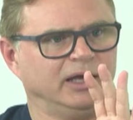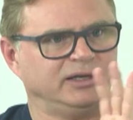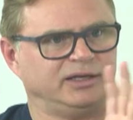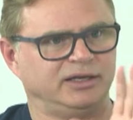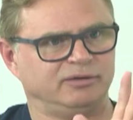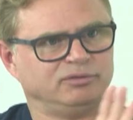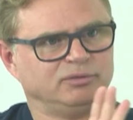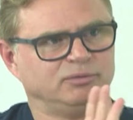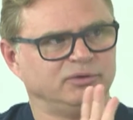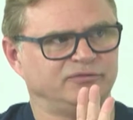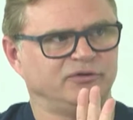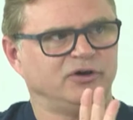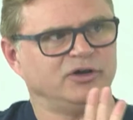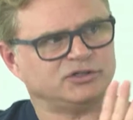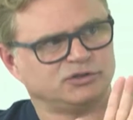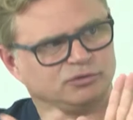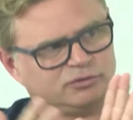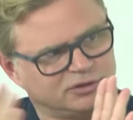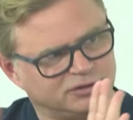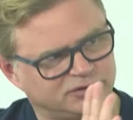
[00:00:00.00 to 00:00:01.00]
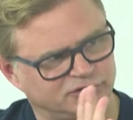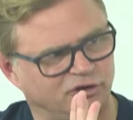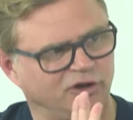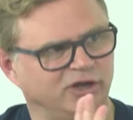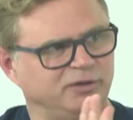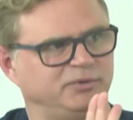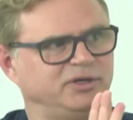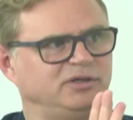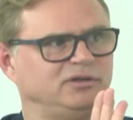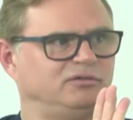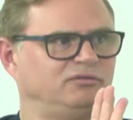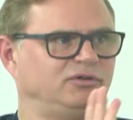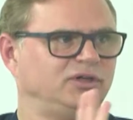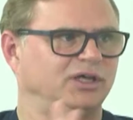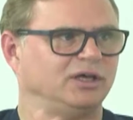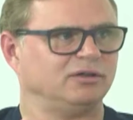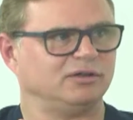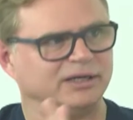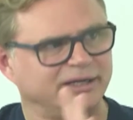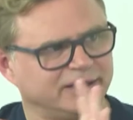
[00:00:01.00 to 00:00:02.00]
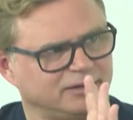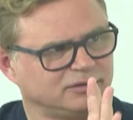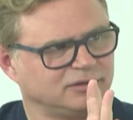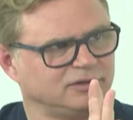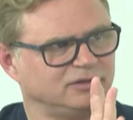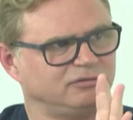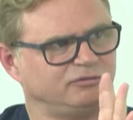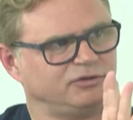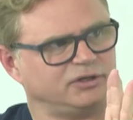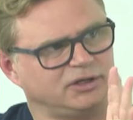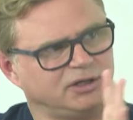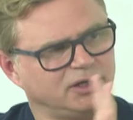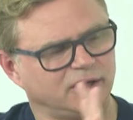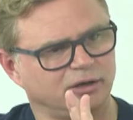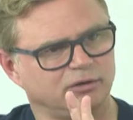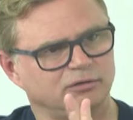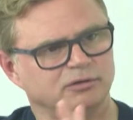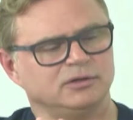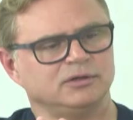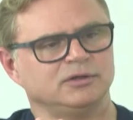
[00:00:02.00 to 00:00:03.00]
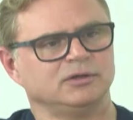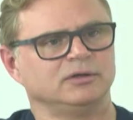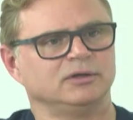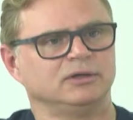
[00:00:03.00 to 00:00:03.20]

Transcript: and give them advice on the timing of the video, the length of the video,